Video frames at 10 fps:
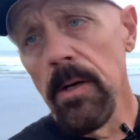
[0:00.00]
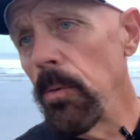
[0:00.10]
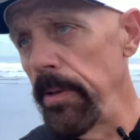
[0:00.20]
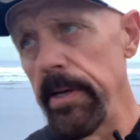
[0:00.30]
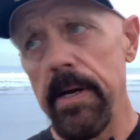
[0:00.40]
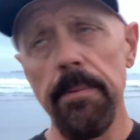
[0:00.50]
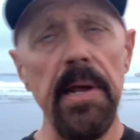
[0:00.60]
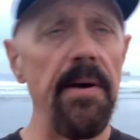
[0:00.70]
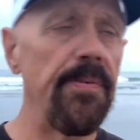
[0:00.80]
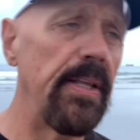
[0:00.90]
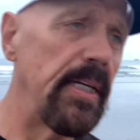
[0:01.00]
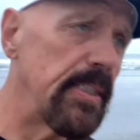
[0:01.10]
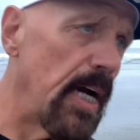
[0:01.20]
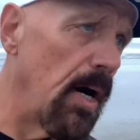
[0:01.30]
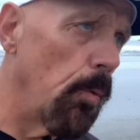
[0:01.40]
whether you come down for the
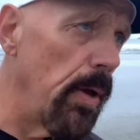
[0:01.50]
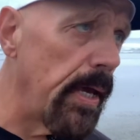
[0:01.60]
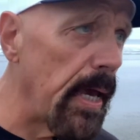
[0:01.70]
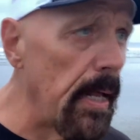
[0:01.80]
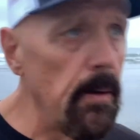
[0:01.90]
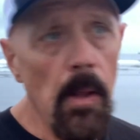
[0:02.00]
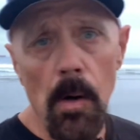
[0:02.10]
entire weekend,